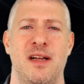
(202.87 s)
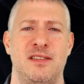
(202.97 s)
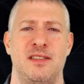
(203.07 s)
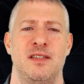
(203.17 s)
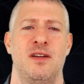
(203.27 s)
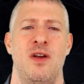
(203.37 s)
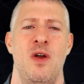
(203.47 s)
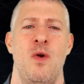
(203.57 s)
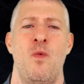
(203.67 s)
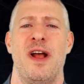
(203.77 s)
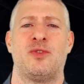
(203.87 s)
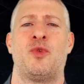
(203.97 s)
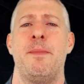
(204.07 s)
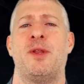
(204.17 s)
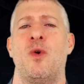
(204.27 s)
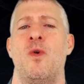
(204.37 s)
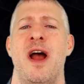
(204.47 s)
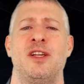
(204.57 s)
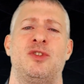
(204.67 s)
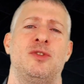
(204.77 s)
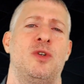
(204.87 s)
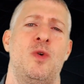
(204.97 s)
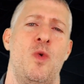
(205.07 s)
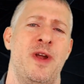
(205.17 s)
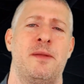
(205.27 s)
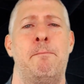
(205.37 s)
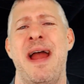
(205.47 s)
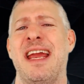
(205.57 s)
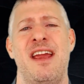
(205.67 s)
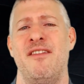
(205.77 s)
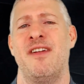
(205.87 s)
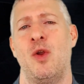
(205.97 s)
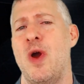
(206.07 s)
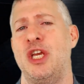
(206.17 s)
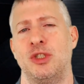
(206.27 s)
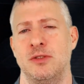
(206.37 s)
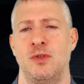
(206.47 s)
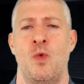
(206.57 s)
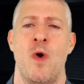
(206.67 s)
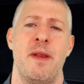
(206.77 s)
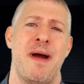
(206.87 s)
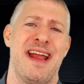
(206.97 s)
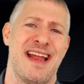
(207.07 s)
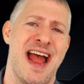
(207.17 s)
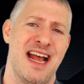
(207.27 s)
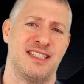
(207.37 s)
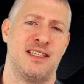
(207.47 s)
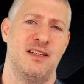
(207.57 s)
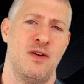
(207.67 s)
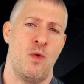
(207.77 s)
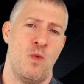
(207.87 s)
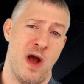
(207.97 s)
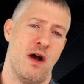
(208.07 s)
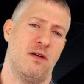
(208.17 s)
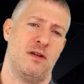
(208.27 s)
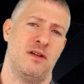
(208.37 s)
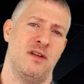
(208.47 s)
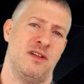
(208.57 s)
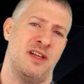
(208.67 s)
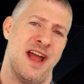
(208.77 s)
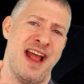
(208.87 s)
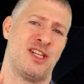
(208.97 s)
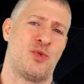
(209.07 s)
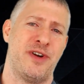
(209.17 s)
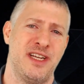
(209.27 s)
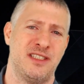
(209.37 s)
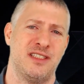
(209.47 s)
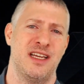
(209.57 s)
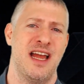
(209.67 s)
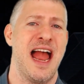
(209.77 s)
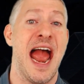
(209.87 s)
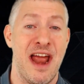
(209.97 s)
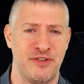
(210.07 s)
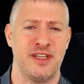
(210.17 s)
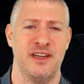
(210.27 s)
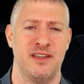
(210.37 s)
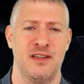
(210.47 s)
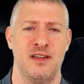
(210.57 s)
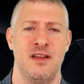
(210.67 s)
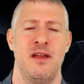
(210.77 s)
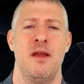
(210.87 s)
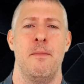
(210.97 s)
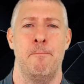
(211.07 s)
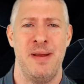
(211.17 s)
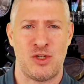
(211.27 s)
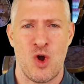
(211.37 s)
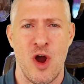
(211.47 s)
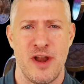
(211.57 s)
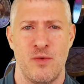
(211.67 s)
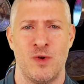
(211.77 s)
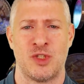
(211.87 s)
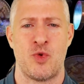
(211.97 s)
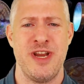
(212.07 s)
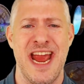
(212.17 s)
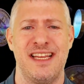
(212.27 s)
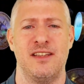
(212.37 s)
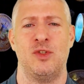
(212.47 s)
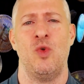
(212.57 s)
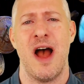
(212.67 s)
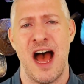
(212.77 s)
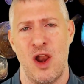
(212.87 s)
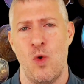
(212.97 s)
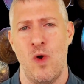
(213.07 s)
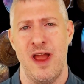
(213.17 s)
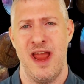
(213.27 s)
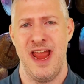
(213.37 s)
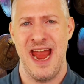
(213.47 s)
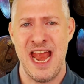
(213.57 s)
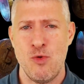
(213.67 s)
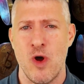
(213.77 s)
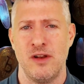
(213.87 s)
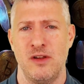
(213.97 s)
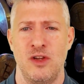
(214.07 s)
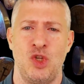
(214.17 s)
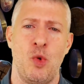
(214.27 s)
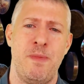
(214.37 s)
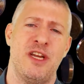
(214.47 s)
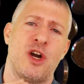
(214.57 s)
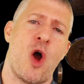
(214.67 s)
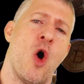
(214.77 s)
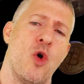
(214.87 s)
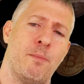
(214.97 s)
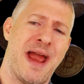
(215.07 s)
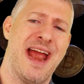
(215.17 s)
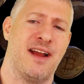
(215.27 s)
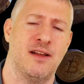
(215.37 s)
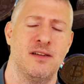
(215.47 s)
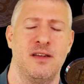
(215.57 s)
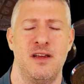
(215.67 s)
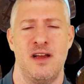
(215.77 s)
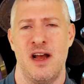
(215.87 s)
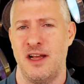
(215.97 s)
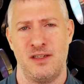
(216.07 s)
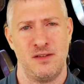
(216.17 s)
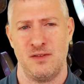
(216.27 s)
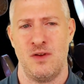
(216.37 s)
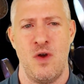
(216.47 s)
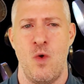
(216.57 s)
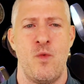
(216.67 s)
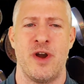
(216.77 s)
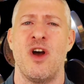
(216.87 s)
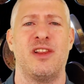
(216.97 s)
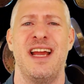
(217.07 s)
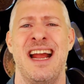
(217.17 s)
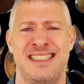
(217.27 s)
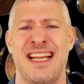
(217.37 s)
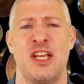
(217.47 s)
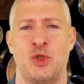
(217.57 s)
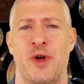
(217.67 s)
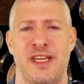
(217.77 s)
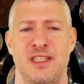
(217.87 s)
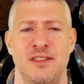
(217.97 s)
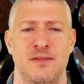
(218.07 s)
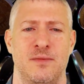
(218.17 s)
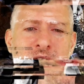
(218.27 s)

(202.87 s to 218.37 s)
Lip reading: But what crypto has to do with banking valuation, one might ask? Well, the answer is everything. Bitcoin was created to allow anyone to be their own bank, and we're not exaggerating.